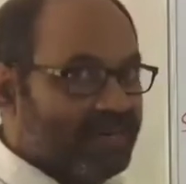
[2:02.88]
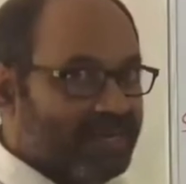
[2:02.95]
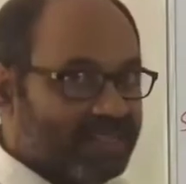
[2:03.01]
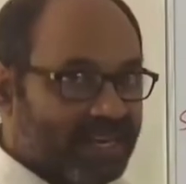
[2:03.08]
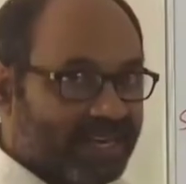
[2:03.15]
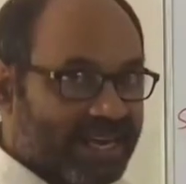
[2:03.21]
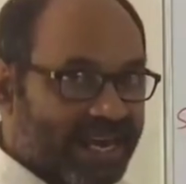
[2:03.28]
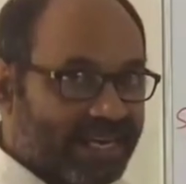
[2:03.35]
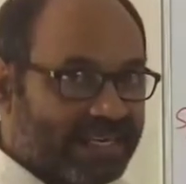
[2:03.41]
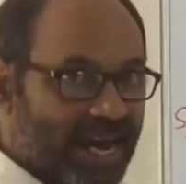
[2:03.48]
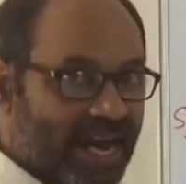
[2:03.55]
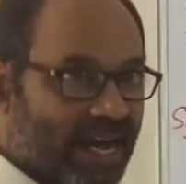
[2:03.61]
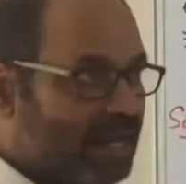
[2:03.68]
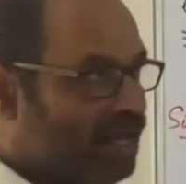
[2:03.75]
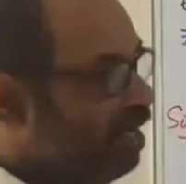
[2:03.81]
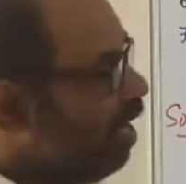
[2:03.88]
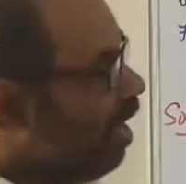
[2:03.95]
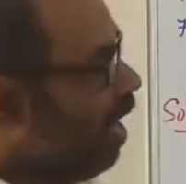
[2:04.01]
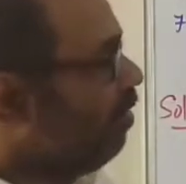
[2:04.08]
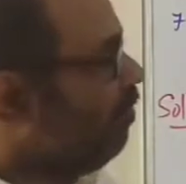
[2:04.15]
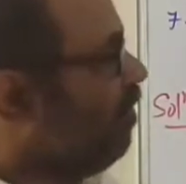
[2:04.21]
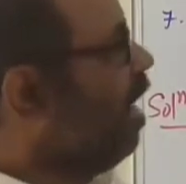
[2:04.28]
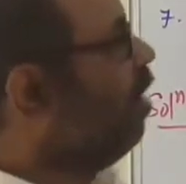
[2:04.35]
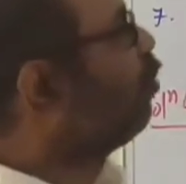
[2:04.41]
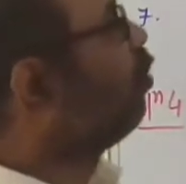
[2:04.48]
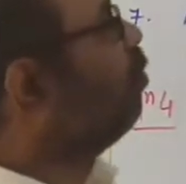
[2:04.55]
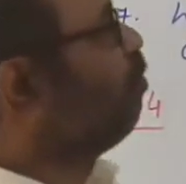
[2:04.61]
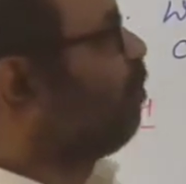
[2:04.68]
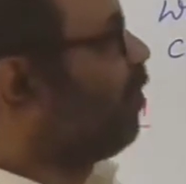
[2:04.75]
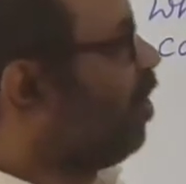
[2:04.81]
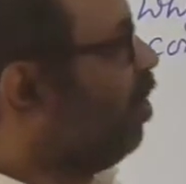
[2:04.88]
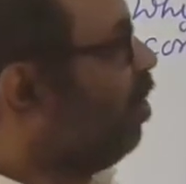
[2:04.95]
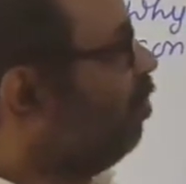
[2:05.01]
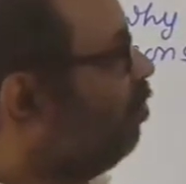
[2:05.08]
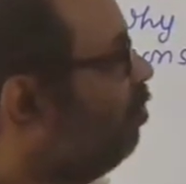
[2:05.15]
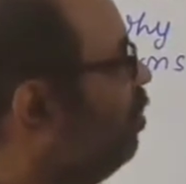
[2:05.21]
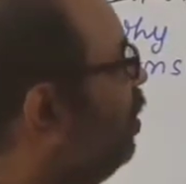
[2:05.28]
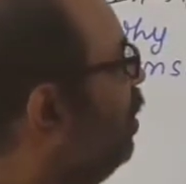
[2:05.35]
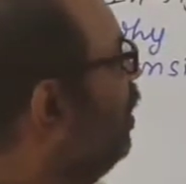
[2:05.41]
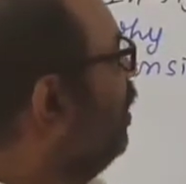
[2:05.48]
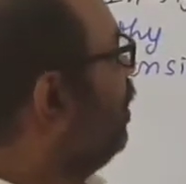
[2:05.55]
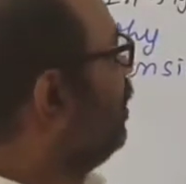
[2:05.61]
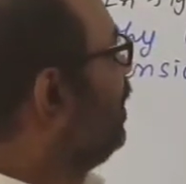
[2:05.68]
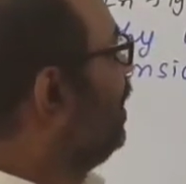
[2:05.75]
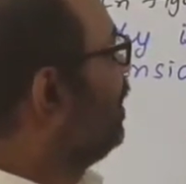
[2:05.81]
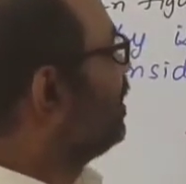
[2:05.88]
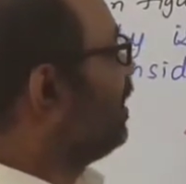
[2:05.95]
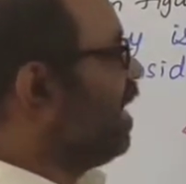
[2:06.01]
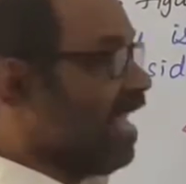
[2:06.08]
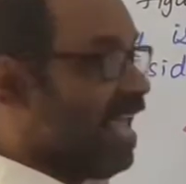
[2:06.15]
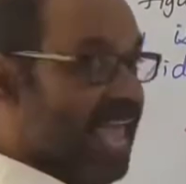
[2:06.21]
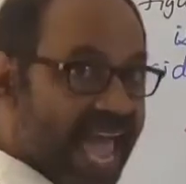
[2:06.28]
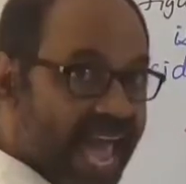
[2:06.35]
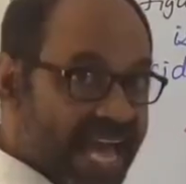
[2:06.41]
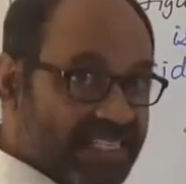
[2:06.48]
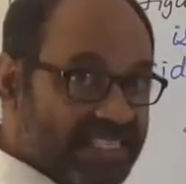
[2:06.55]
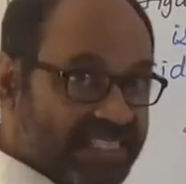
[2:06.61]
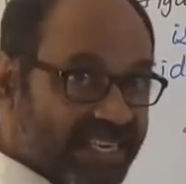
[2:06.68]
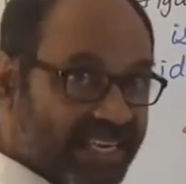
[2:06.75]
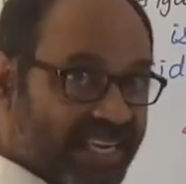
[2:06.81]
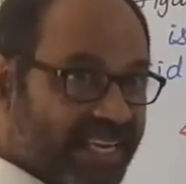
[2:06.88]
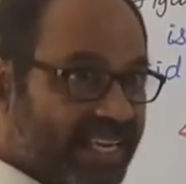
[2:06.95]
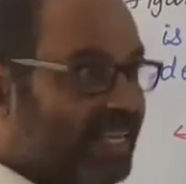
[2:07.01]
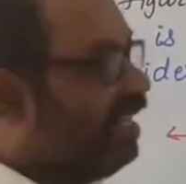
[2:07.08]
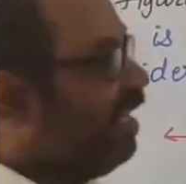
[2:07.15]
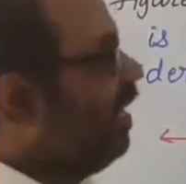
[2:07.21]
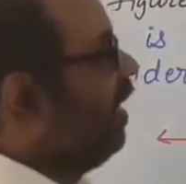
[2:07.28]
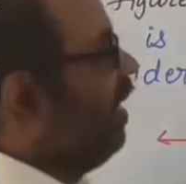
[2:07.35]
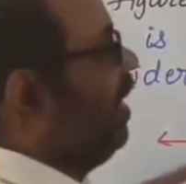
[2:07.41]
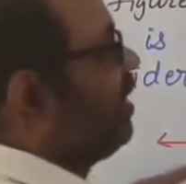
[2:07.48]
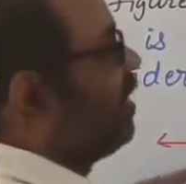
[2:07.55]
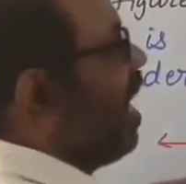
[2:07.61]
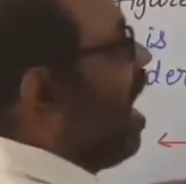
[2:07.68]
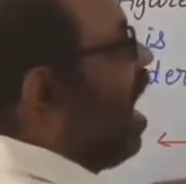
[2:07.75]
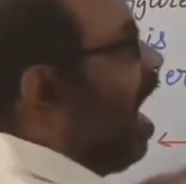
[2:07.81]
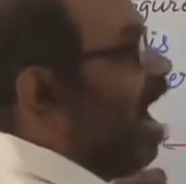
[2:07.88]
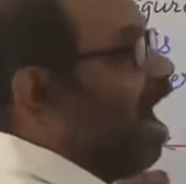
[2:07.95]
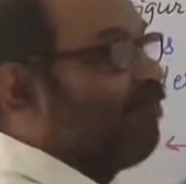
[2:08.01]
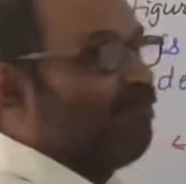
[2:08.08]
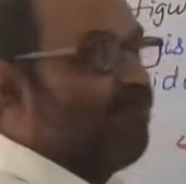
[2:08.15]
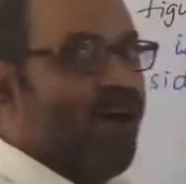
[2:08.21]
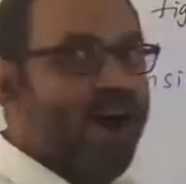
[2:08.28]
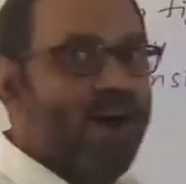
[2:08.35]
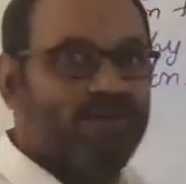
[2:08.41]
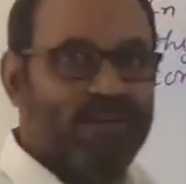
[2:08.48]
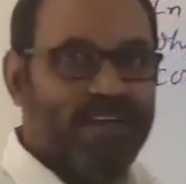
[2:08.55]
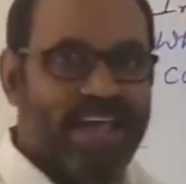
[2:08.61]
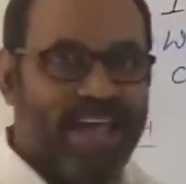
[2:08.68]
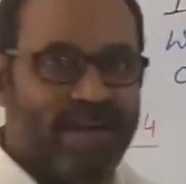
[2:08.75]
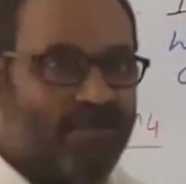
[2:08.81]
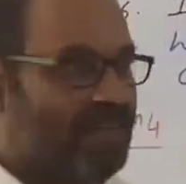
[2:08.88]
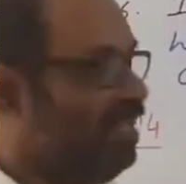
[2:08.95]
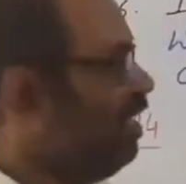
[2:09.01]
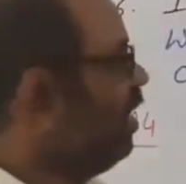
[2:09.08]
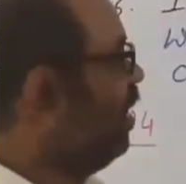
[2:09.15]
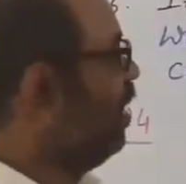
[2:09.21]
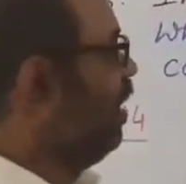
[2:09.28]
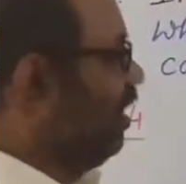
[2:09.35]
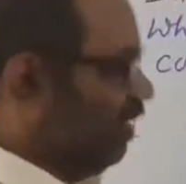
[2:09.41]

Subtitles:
given in the data. And we have to prove this AC is half of AB.